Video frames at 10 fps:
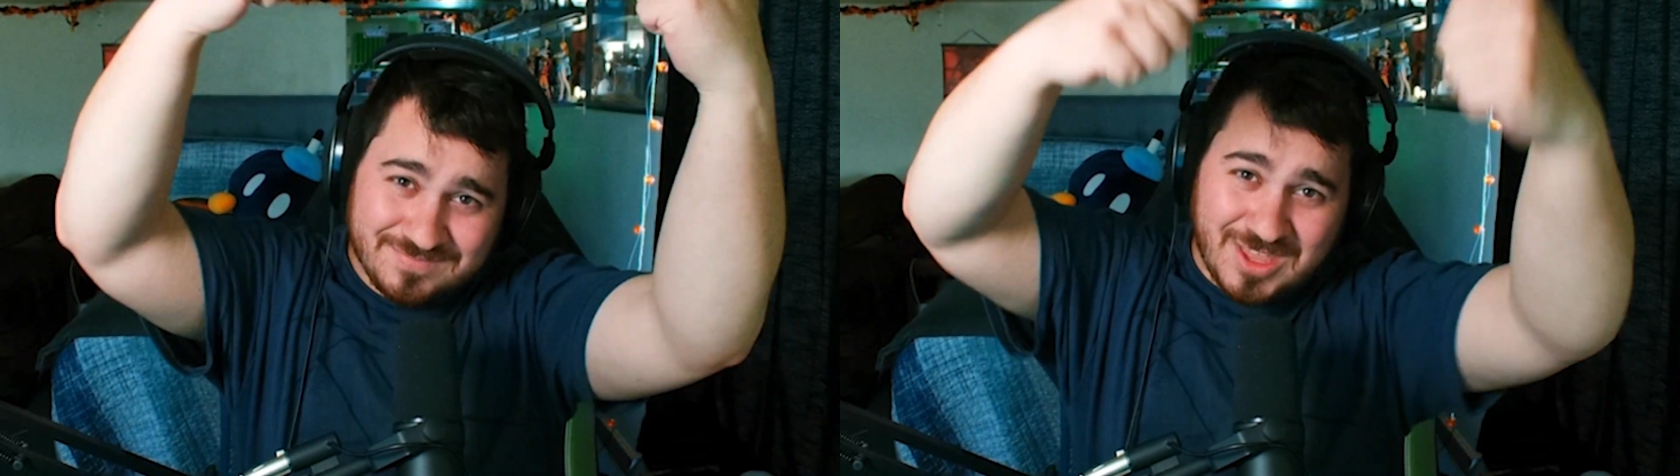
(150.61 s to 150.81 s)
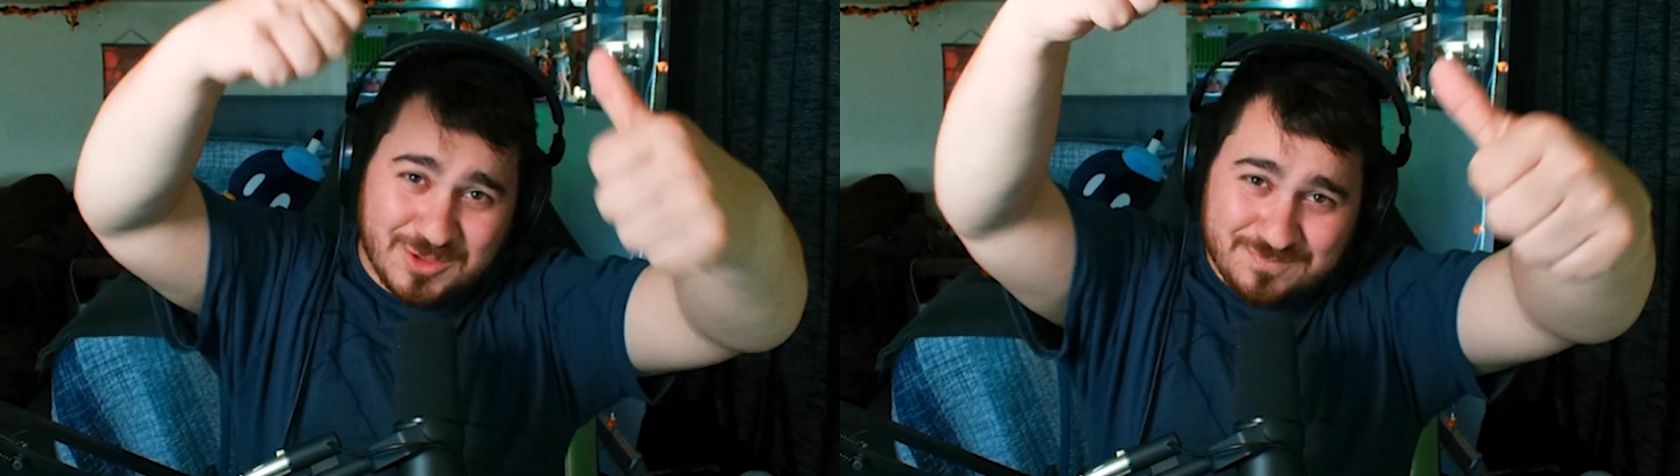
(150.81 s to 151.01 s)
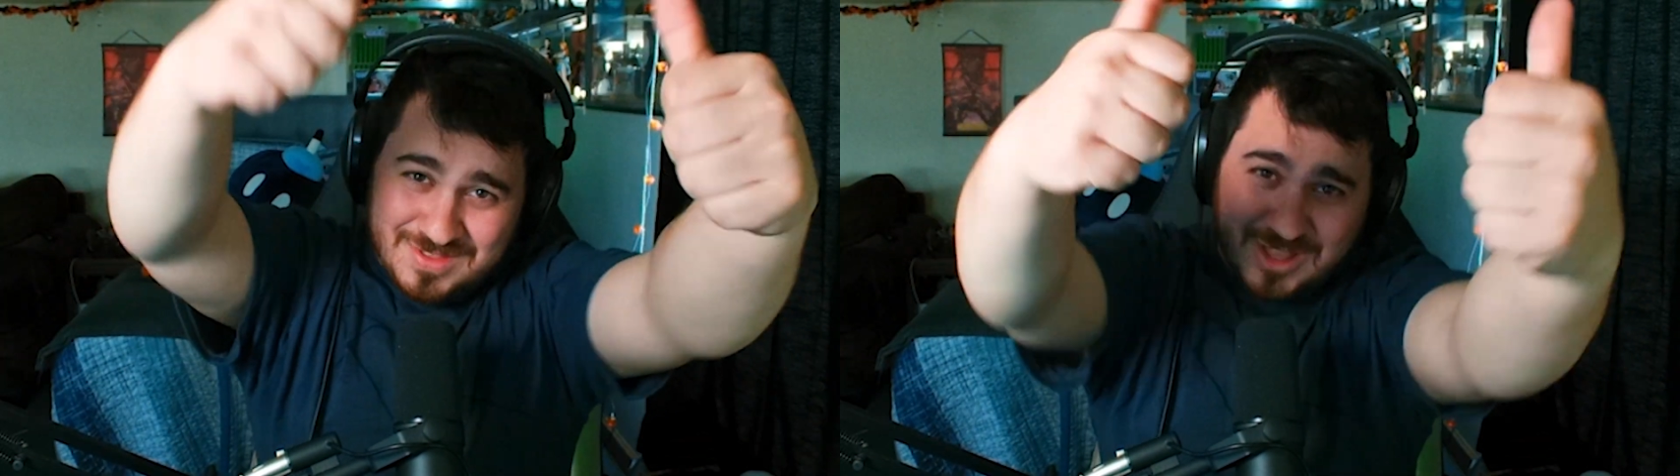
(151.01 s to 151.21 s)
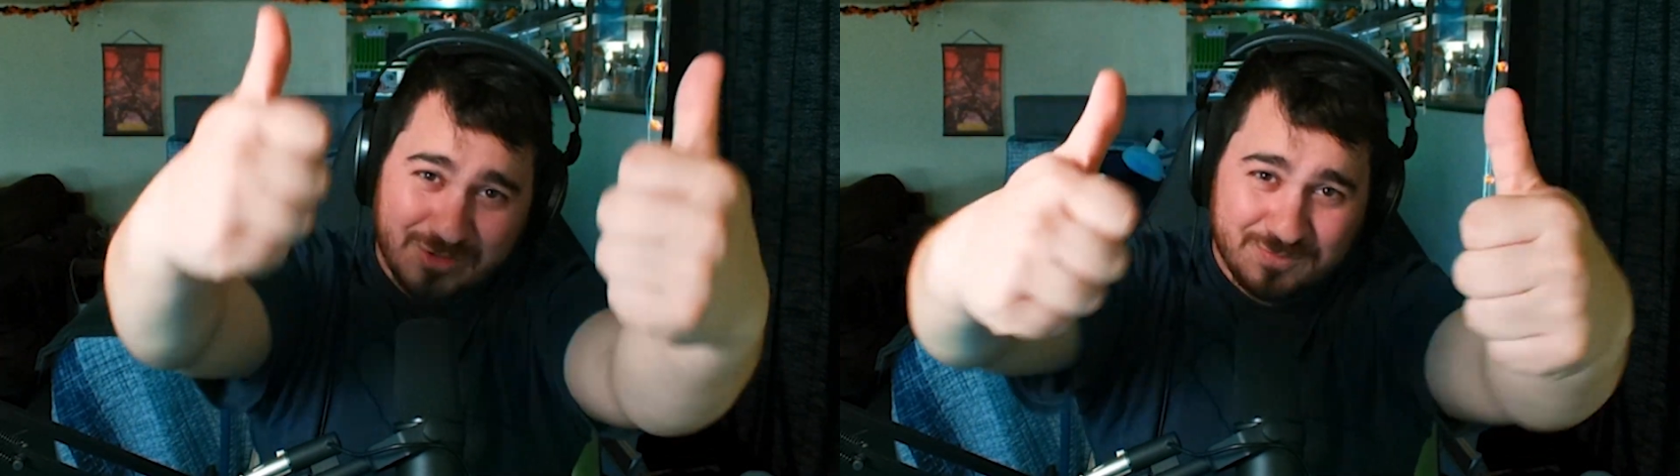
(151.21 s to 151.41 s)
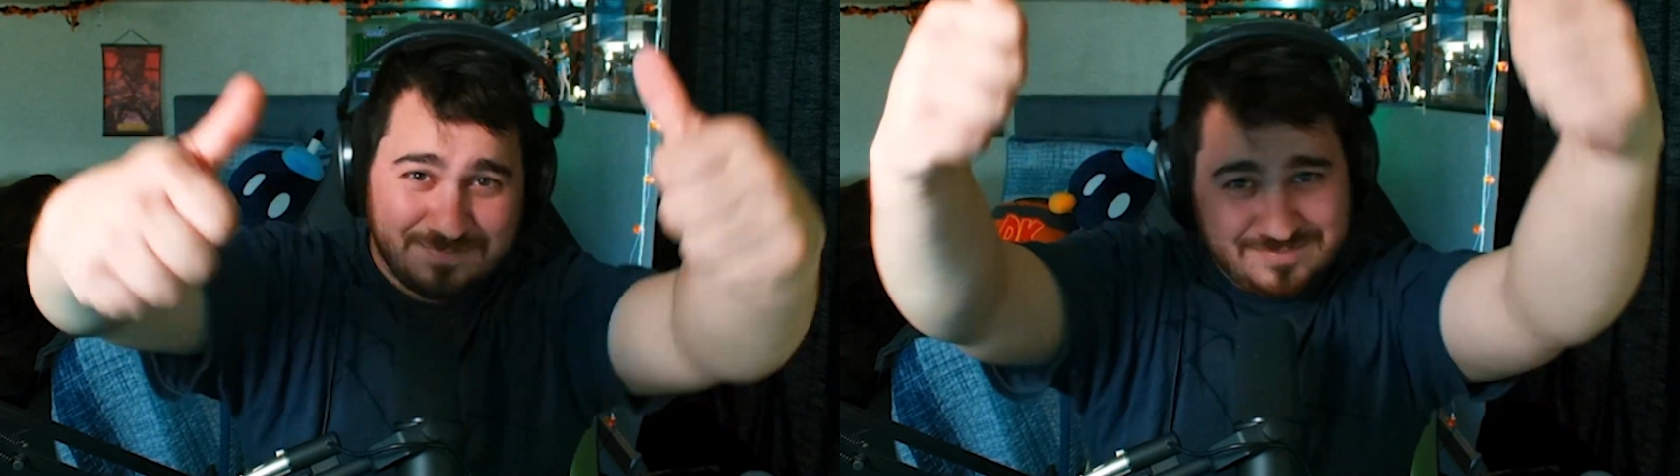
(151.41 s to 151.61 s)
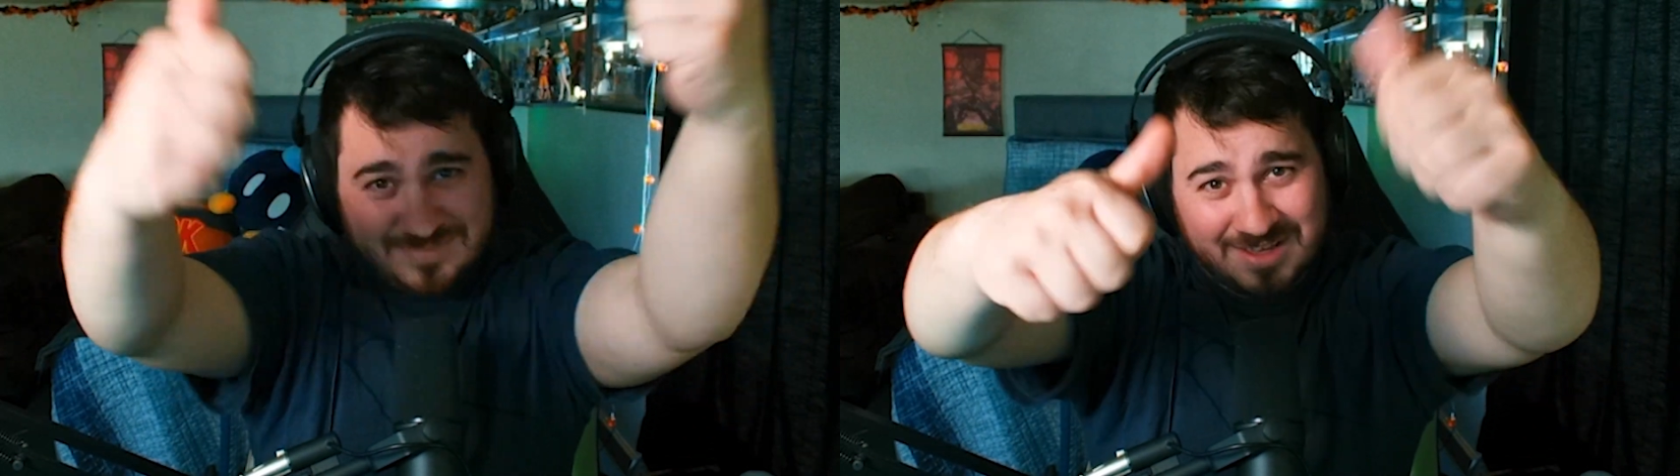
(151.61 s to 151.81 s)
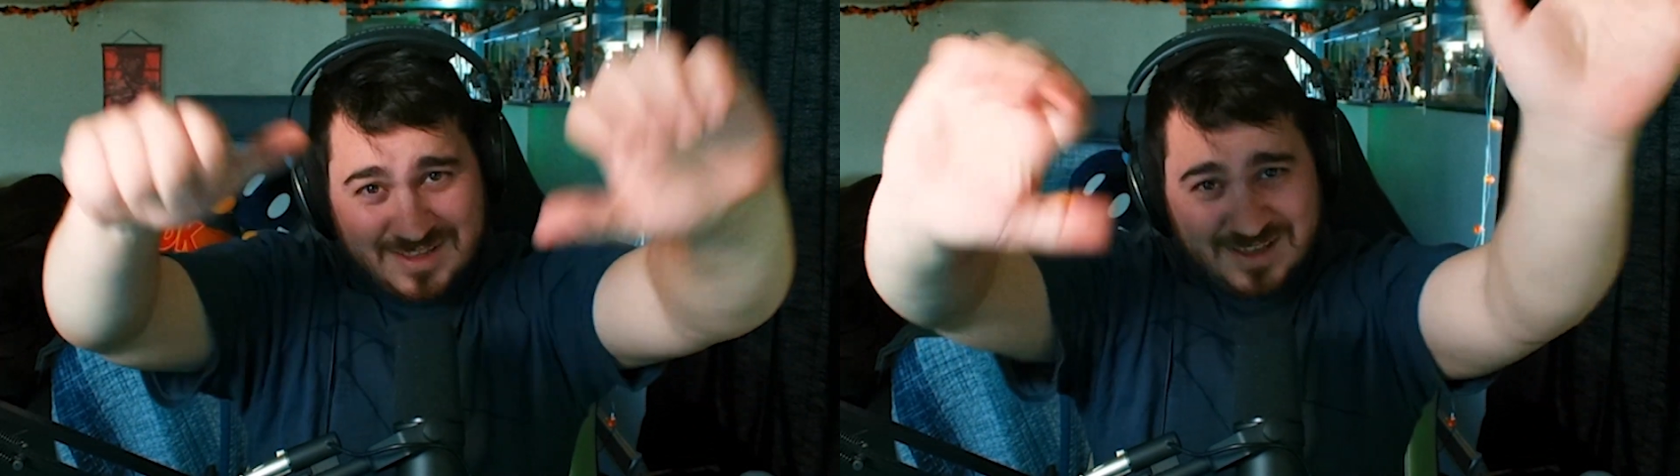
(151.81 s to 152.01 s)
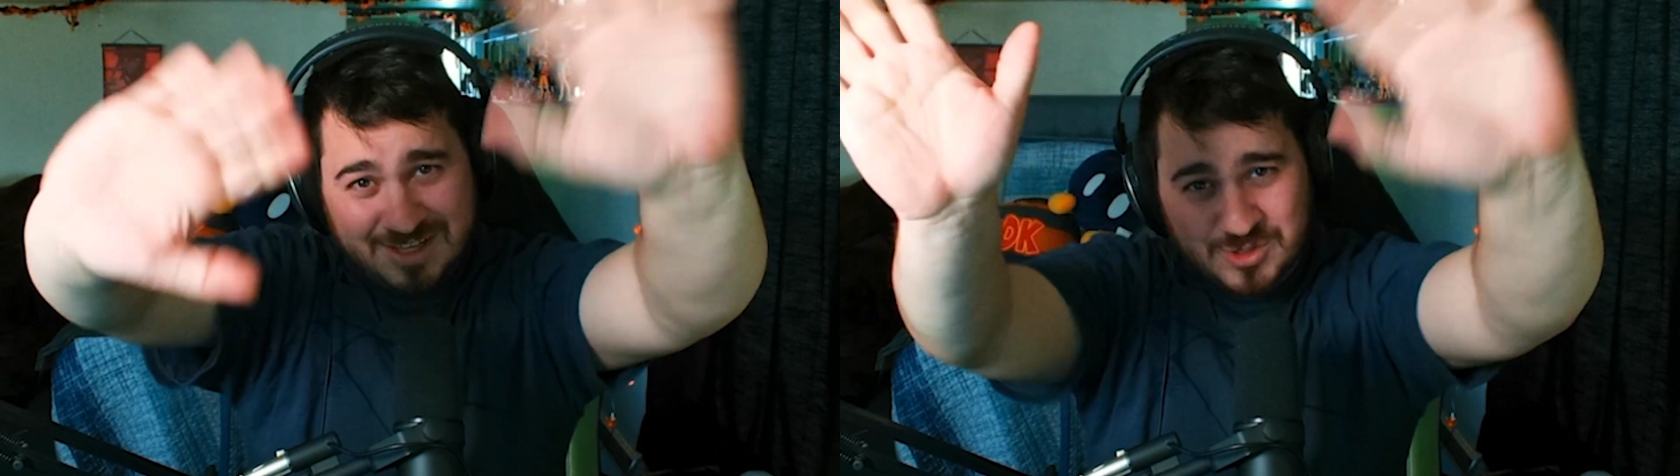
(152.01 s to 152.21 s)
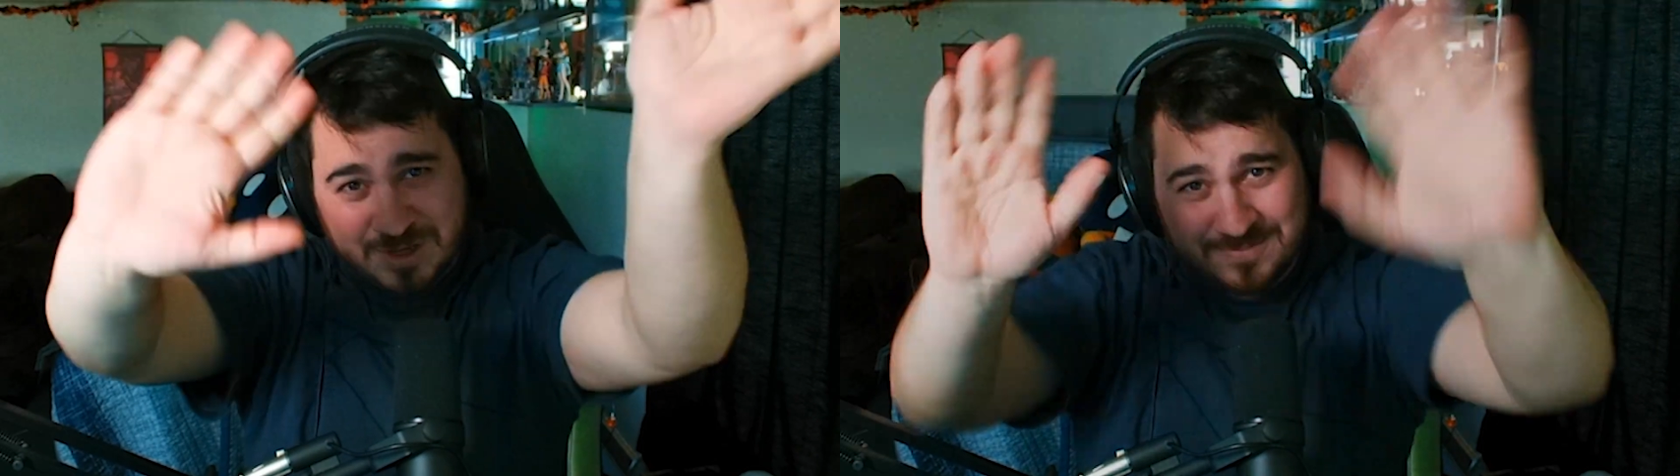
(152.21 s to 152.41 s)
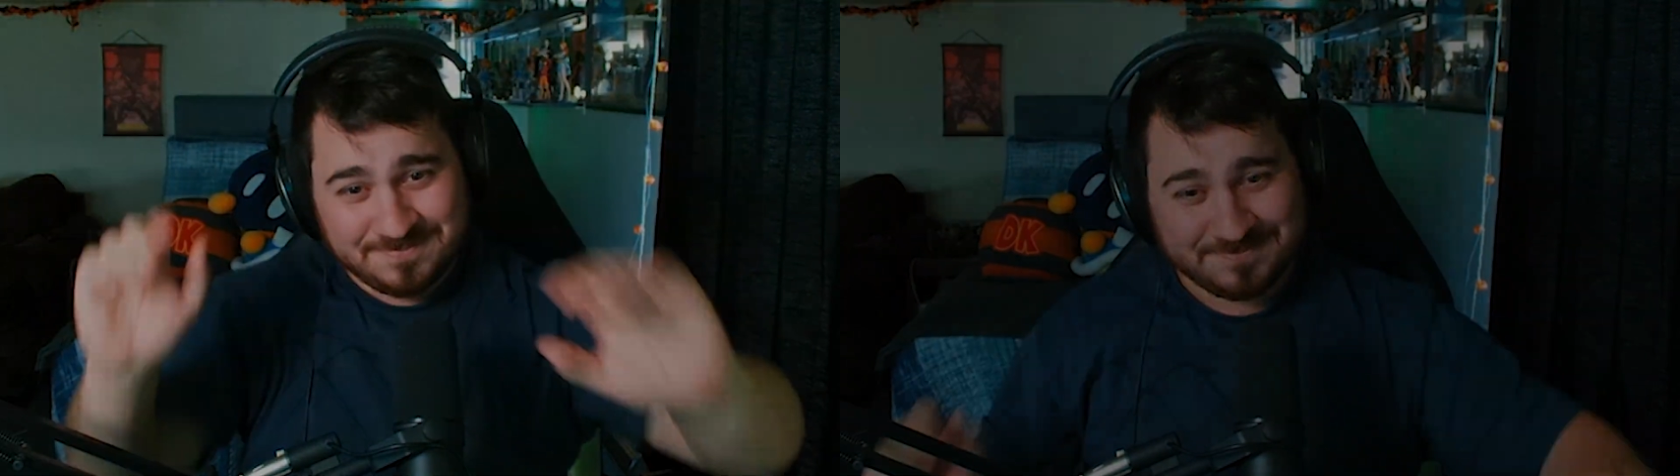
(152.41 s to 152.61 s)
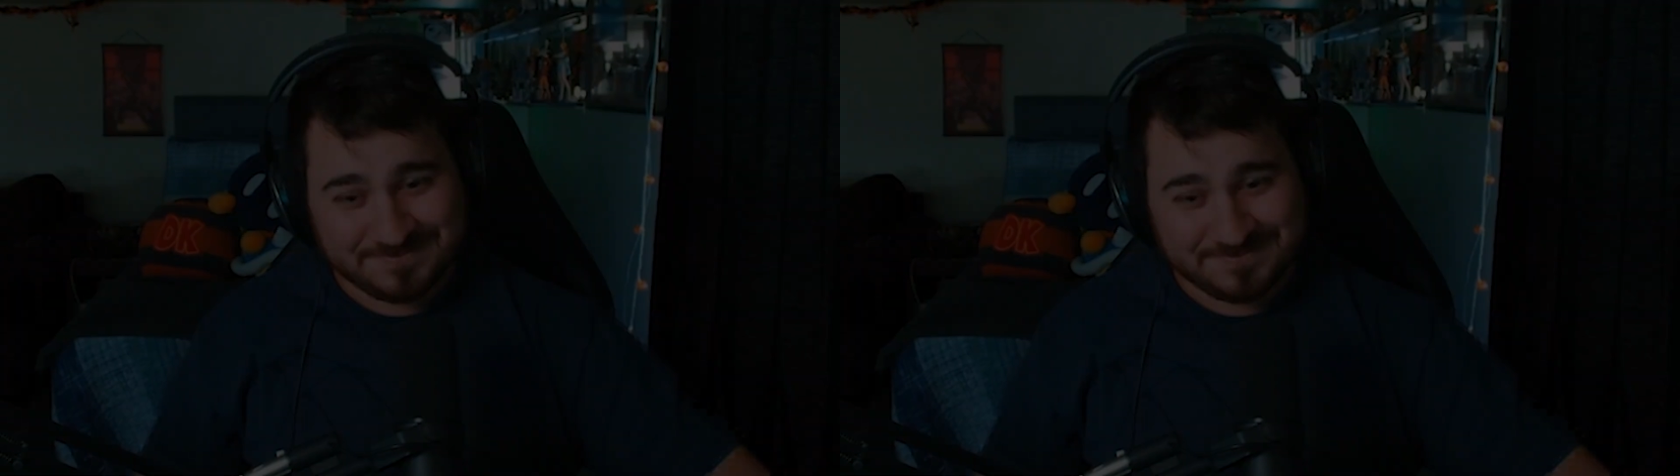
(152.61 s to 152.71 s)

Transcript: Thank you. I love you. Enjoy.